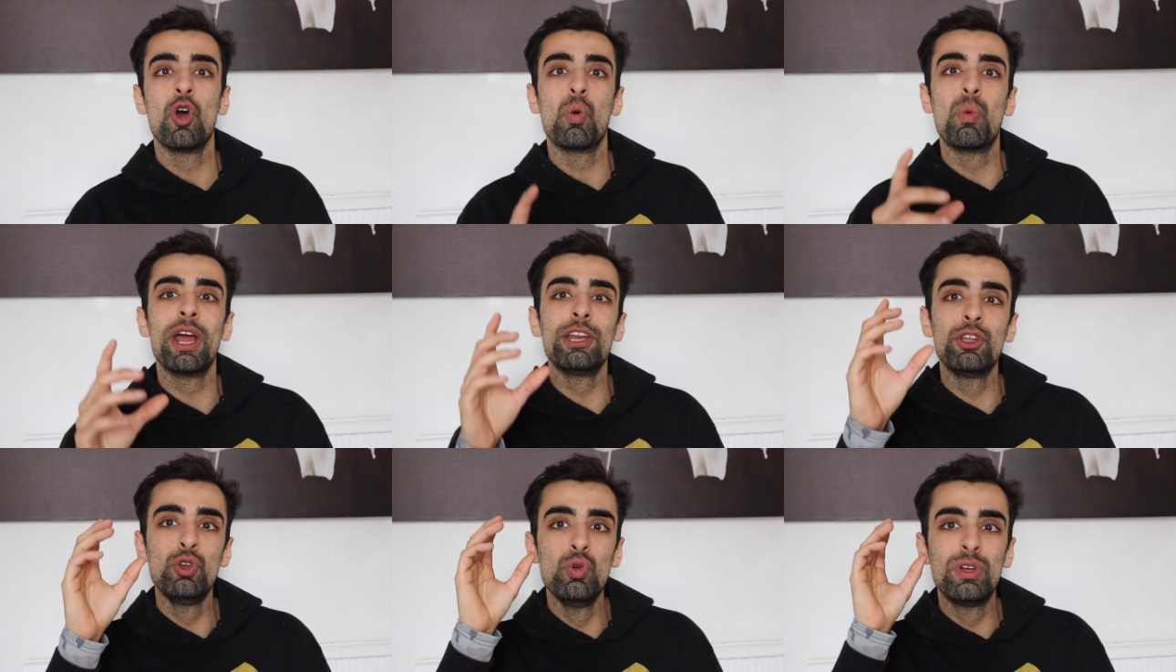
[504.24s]
when
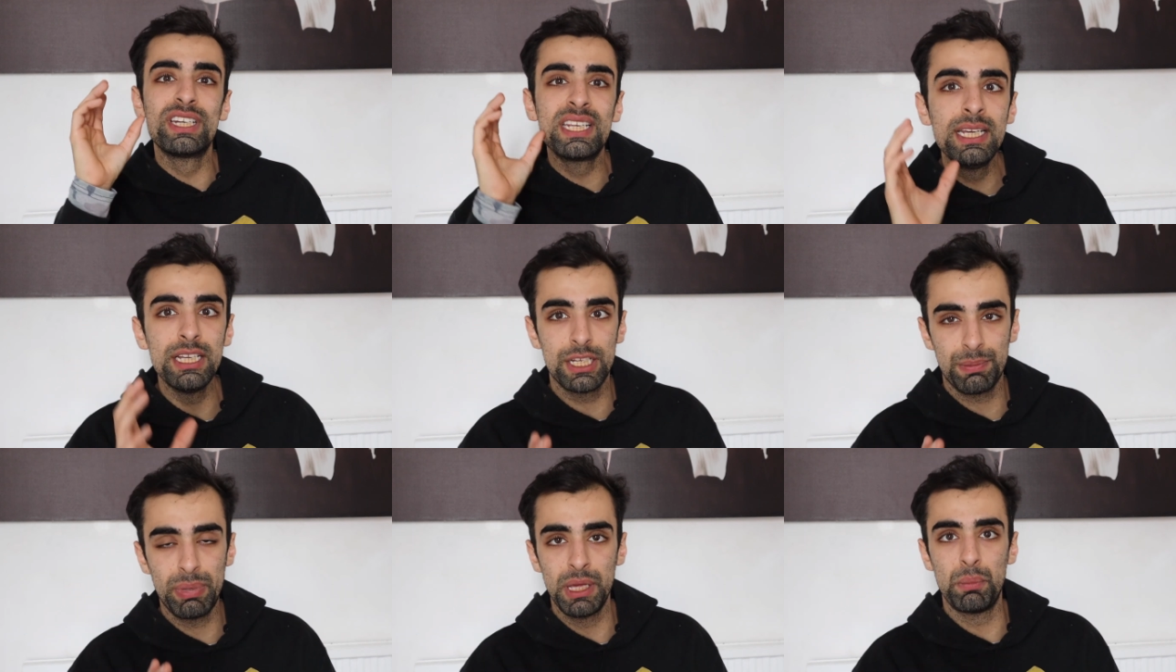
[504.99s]
you
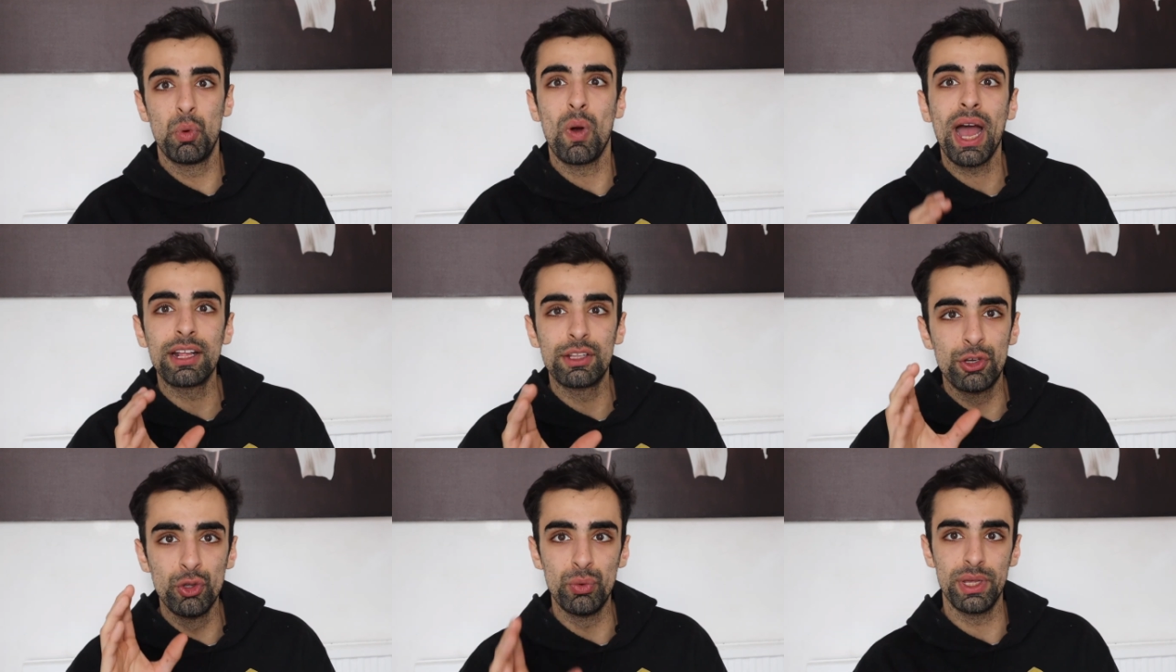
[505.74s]
teach people how to
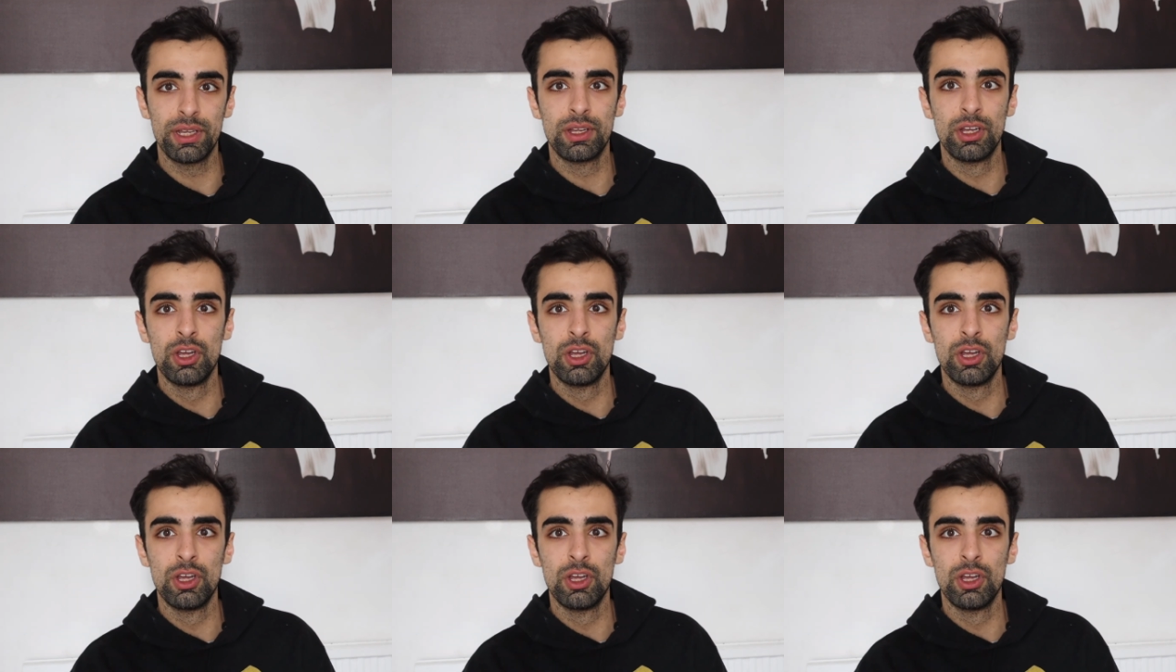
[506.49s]
do it.